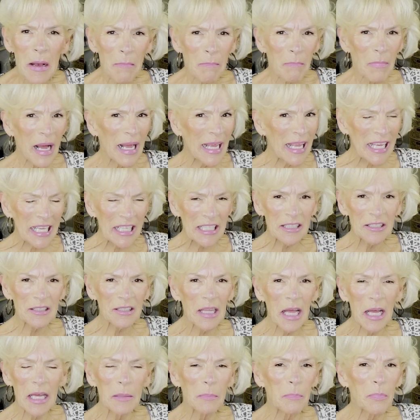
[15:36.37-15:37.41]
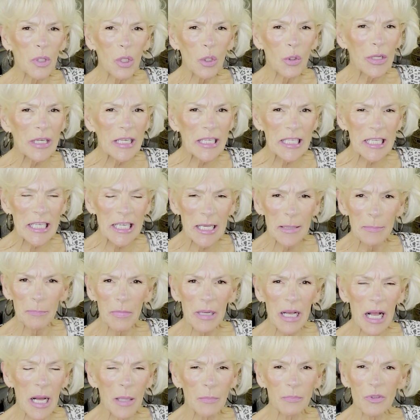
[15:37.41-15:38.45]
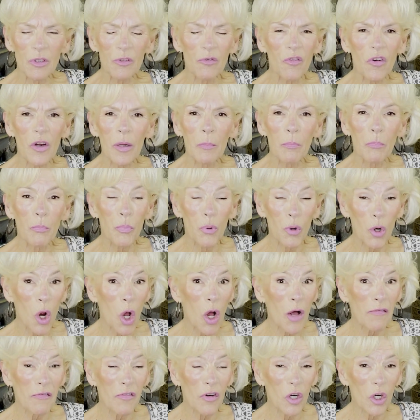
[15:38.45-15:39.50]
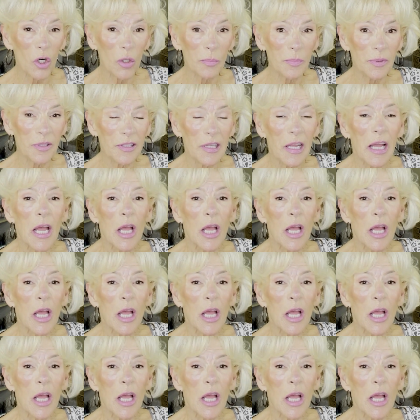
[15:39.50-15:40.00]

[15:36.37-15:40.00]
My inside beauty tip comes from Proverbs